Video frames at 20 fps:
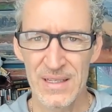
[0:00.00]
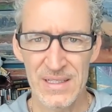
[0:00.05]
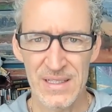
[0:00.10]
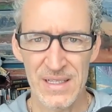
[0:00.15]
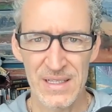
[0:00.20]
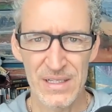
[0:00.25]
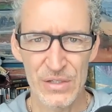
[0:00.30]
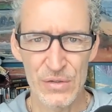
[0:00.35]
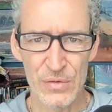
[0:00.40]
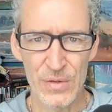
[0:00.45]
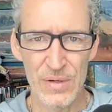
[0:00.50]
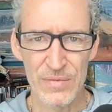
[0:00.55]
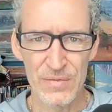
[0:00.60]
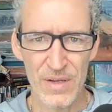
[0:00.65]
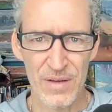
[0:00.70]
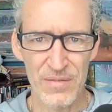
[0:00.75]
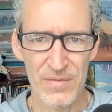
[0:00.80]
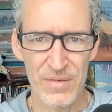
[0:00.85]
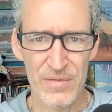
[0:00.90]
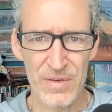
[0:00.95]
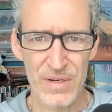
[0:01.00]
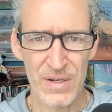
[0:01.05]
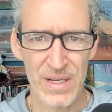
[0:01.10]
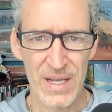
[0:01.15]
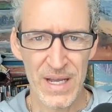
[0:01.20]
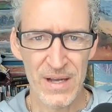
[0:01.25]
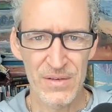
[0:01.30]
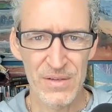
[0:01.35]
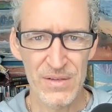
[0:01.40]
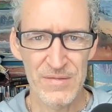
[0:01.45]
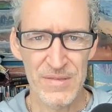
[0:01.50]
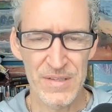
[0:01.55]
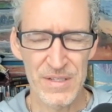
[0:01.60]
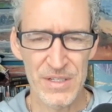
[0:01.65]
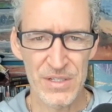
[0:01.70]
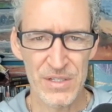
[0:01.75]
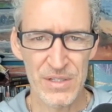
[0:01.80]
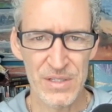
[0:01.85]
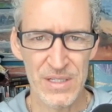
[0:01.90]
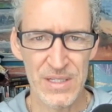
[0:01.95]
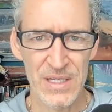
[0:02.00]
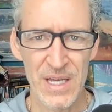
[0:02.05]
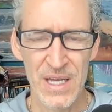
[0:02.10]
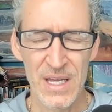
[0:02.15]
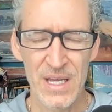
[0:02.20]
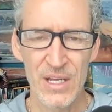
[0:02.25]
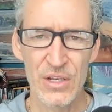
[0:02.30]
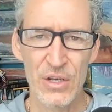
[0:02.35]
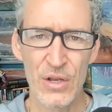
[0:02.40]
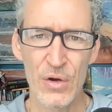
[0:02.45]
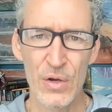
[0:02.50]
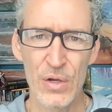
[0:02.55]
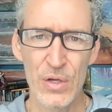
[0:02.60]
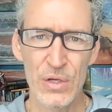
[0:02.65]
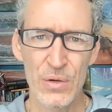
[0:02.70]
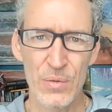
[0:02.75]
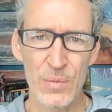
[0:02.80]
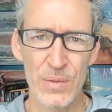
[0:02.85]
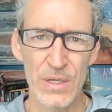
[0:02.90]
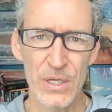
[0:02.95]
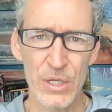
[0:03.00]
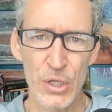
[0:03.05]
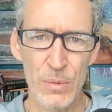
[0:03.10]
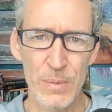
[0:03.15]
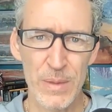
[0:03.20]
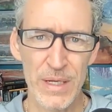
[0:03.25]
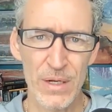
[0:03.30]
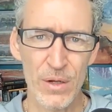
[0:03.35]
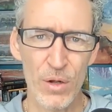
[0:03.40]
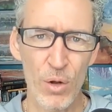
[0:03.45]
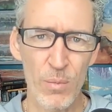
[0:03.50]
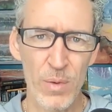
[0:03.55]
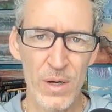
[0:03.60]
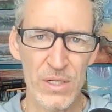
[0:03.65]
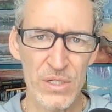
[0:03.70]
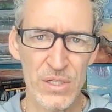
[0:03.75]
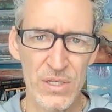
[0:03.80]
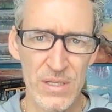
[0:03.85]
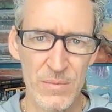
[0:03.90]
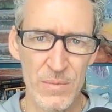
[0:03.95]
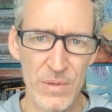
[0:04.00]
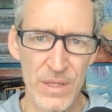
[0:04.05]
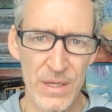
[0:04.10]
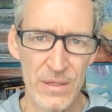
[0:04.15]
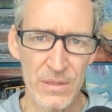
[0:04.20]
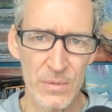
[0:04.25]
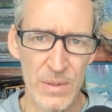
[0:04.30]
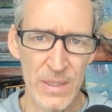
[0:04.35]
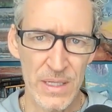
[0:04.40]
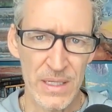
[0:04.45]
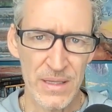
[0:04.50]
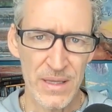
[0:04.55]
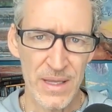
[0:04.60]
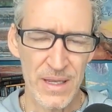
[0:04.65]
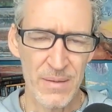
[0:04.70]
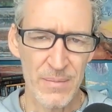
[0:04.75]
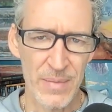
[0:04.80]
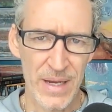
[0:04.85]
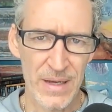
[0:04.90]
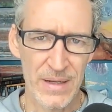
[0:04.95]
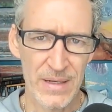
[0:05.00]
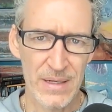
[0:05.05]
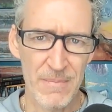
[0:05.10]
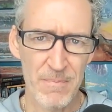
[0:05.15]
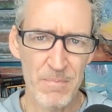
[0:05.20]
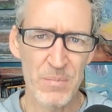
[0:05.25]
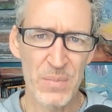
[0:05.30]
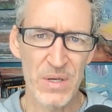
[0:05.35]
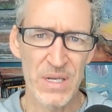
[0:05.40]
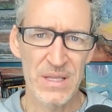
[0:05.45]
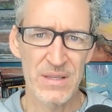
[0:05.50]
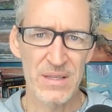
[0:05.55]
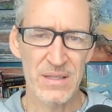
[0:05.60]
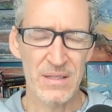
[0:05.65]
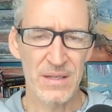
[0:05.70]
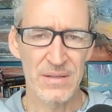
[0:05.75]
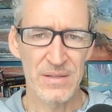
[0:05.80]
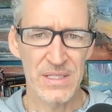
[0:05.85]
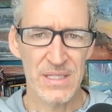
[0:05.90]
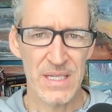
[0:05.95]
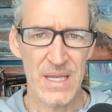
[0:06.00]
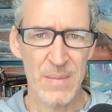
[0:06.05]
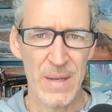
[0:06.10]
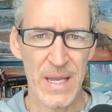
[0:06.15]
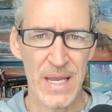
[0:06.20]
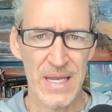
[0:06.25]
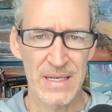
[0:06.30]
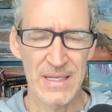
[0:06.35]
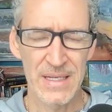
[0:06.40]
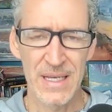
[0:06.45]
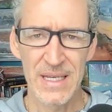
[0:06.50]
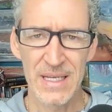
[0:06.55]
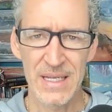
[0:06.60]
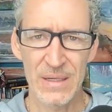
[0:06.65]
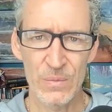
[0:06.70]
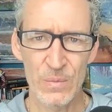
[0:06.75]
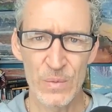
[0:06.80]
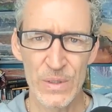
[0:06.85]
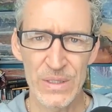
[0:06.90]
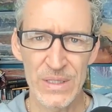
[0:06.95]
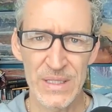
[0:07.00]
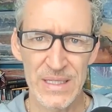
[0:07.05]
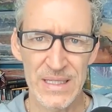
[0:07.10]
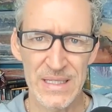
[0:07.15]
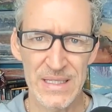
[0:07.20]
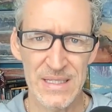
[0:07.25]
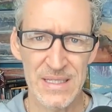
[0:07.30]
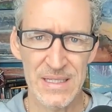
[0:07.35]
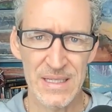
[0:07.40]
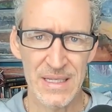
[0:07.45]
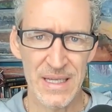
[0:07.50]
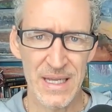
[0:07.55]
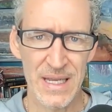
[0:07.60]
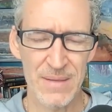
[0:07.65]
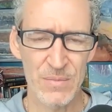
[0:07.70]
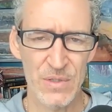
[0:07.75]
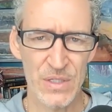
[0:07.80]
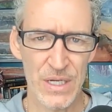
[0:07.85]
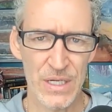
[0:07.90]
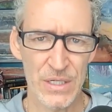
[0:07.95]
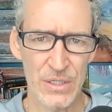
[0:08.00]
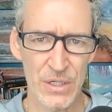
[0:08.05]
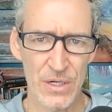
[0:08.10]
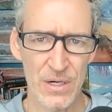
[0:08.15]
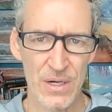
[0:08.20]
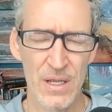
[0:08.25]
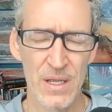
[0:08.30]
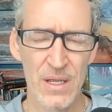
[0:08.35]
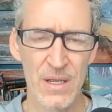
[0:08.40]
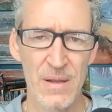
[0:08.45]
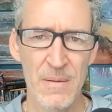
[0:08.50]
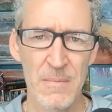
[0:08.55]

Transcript: It's going to drift off of your account eventually. No, you don't want to accumulate a whole bunch of them without doing anything about it. But the, on the same hand, it really isn't a game changer.